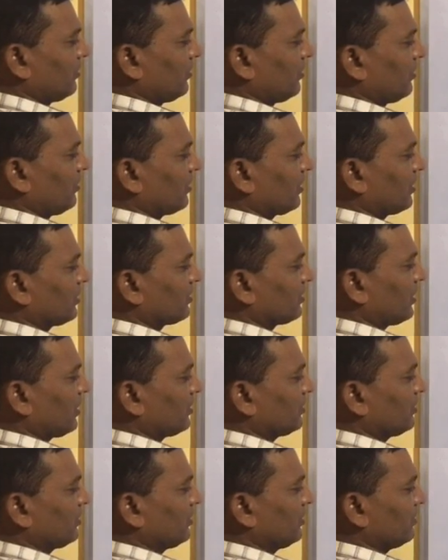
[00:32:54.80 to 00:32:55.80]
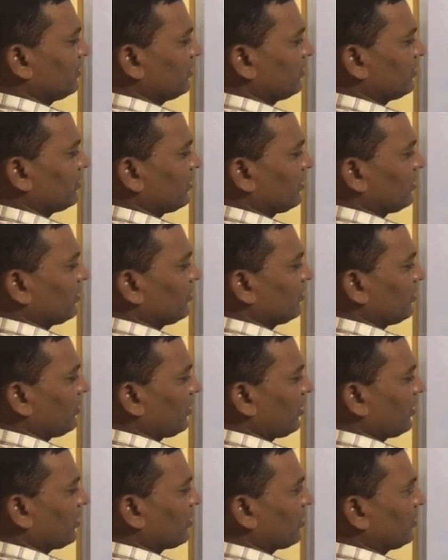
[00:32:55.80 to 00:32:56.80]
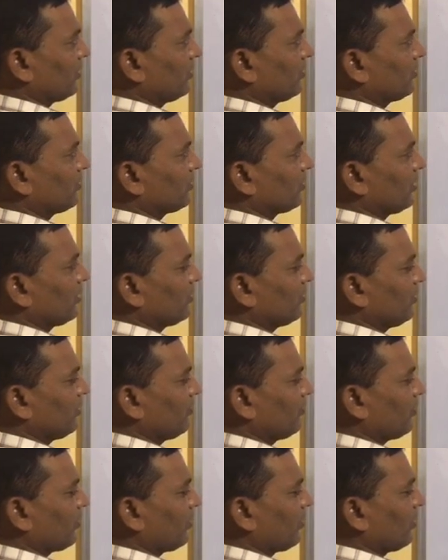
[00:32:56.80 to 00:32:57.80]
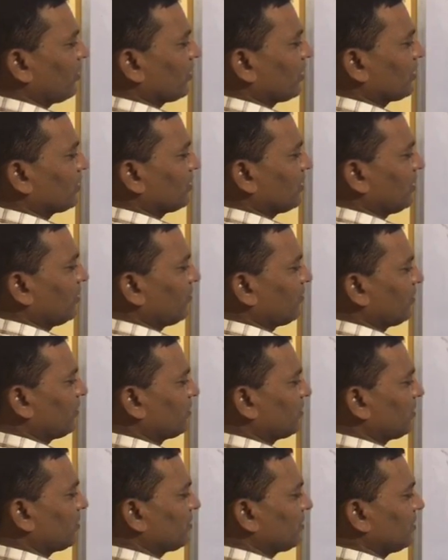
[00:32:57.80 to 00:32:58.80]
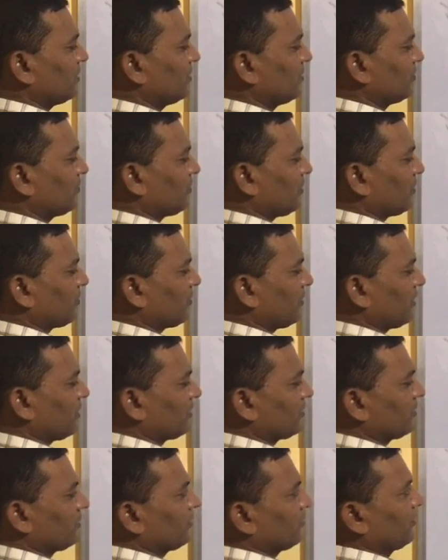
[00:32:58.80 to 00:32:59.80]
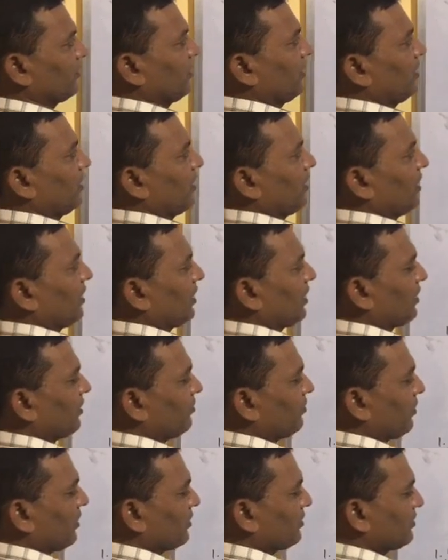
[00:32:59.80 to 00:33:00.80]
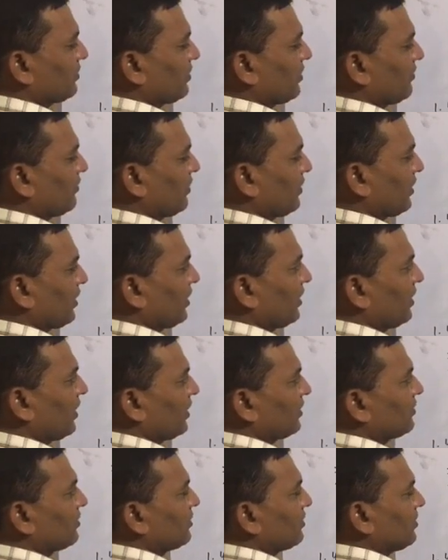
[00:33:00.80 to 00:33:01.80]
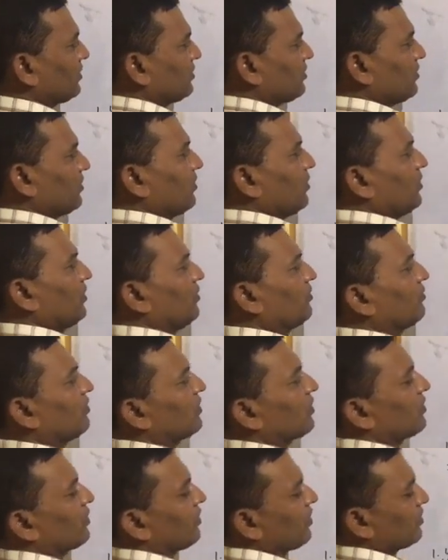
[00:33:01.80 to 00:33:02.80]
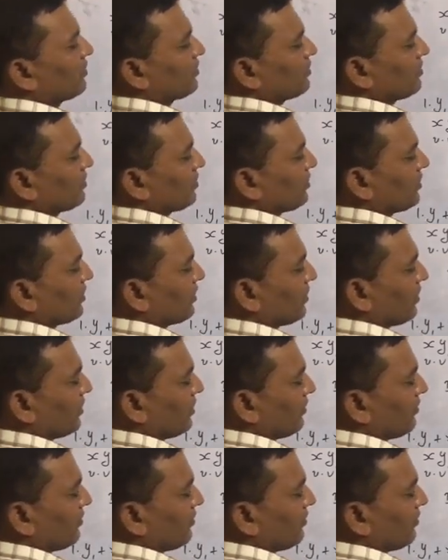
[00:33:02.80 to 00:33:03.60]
log x as it is. Then according to chain rule, for log x the differentiation is 1 by x. Again plus 7 right as it is. For cos the